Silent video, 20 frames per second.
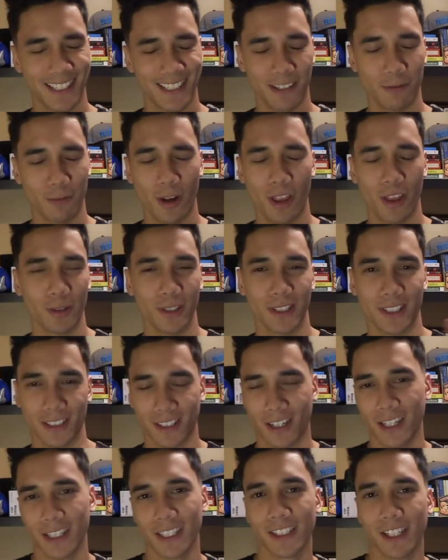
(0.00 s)
whether it's a
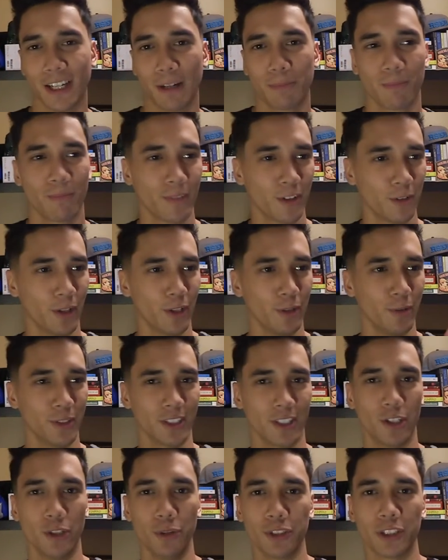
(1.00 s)
tiny step, whether it's
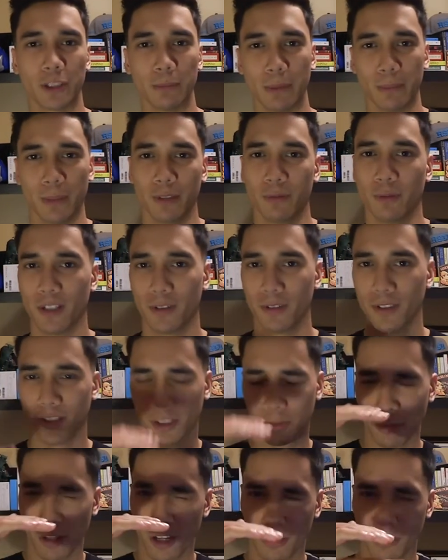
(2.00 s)
a huge commitment, whether it's a
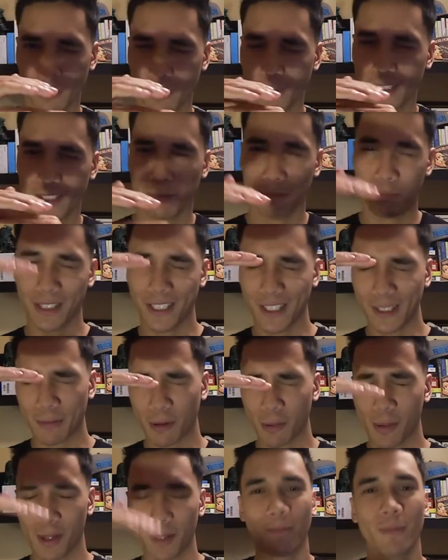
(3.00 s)
small commitment, medium
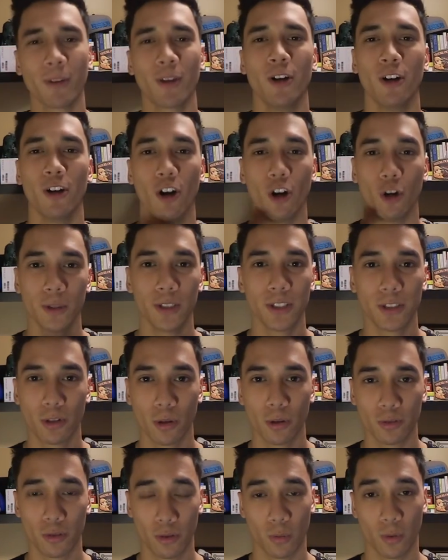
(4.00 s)
commitment, always
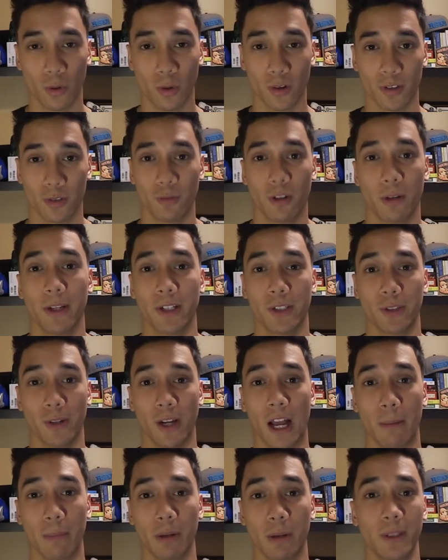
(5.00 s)
go towards what makes you
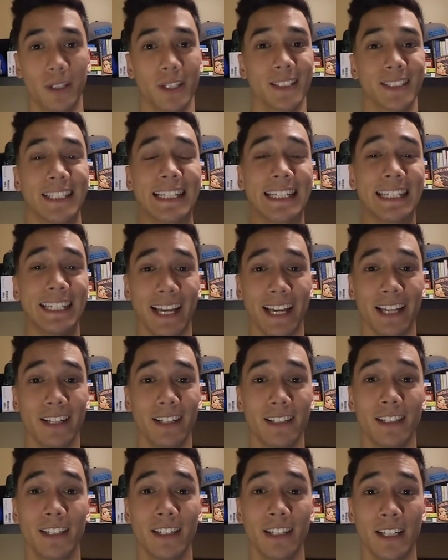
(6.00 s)
happy, because in the
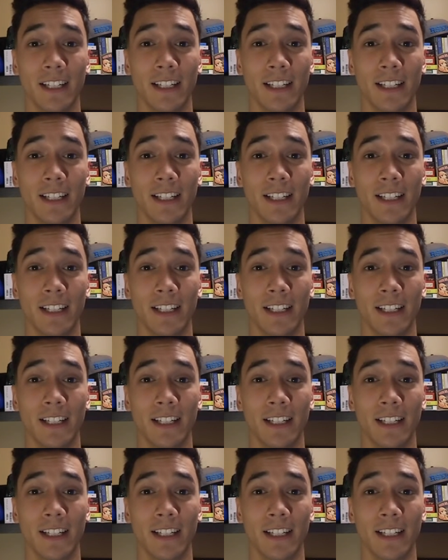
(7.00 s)
end,